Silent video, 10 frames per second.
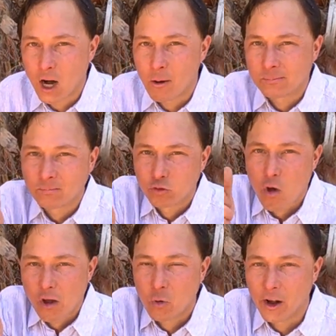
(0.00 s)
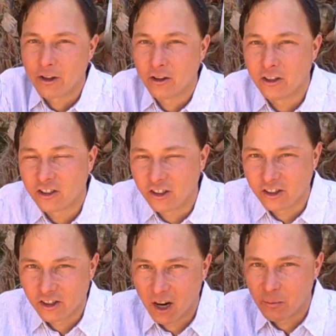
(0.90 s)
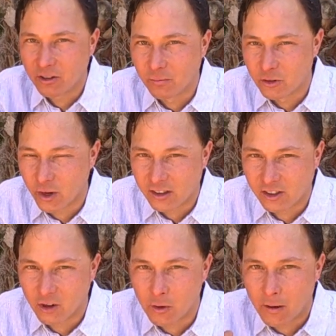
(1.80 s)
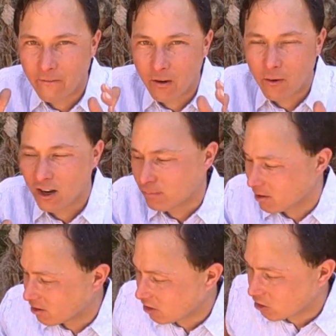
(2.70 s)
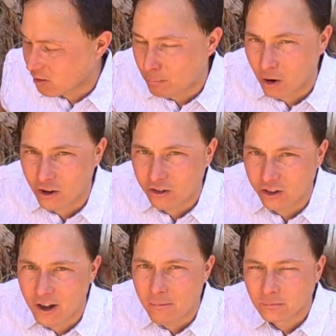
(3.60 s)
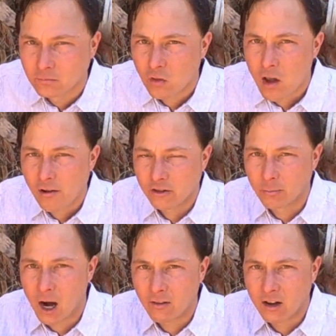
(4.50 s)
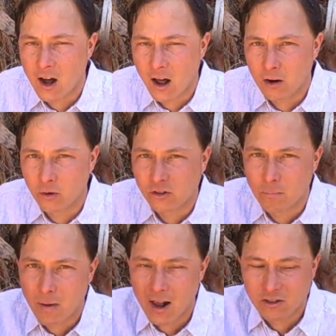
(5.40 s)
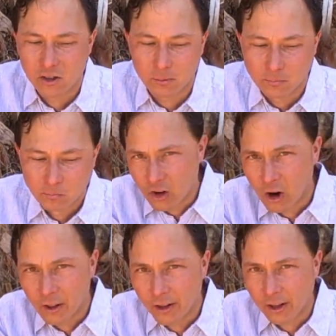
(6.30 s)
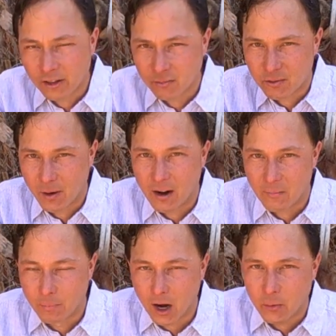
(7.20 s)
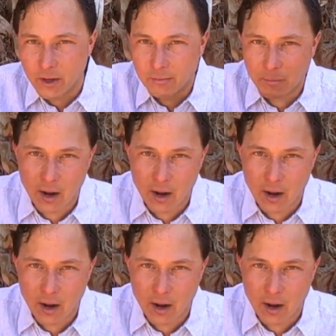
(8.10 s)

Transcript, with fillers: Wow, quite good. Season it up with some dressing. One of my favorite recipes is to use the parsley, some avocado with some mashed up garlic, and some sprouted buckwheat.